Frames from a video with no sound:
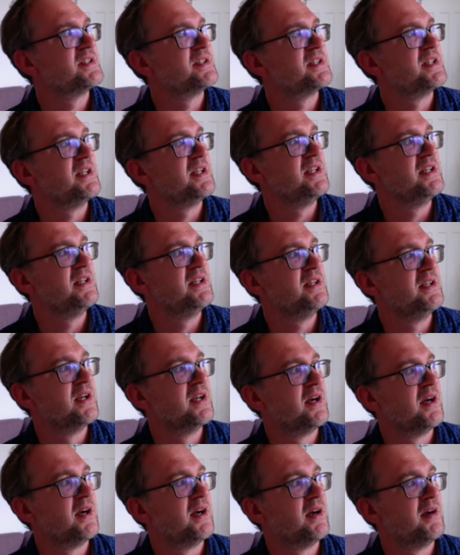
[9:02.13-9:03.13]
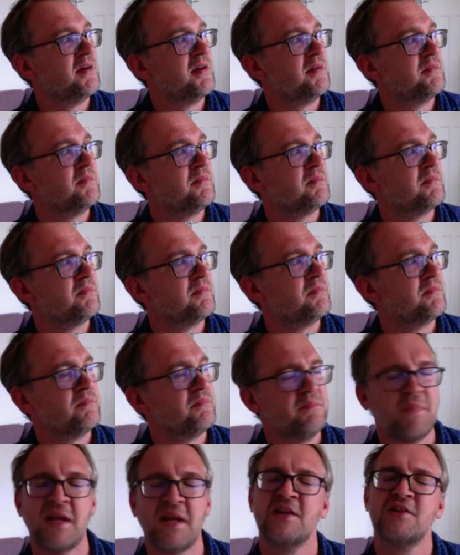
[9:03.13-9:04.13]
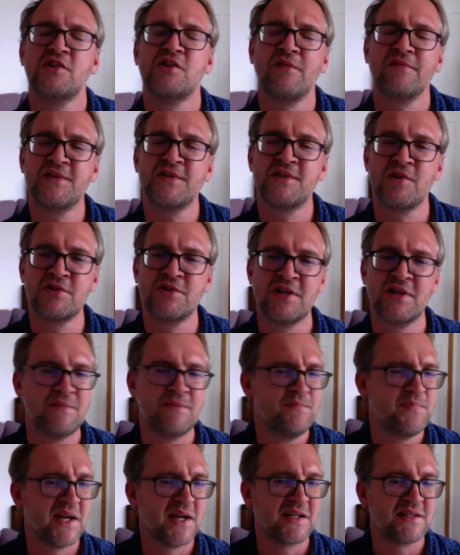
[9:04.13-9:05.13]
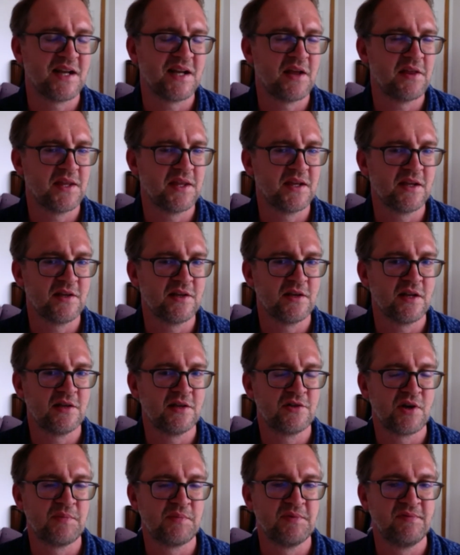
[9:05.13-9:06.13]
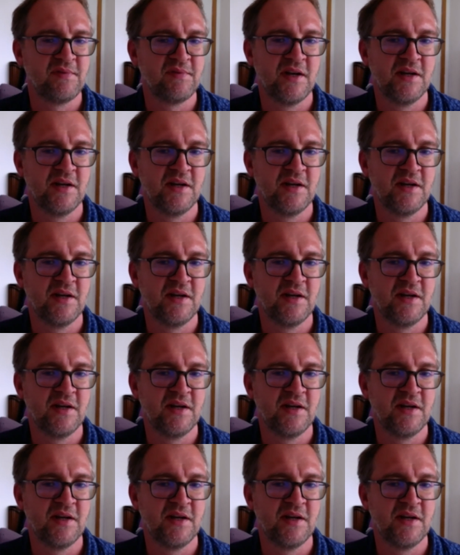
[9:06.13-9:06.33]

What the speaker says: senior manager of social impact, I think, at Shopify.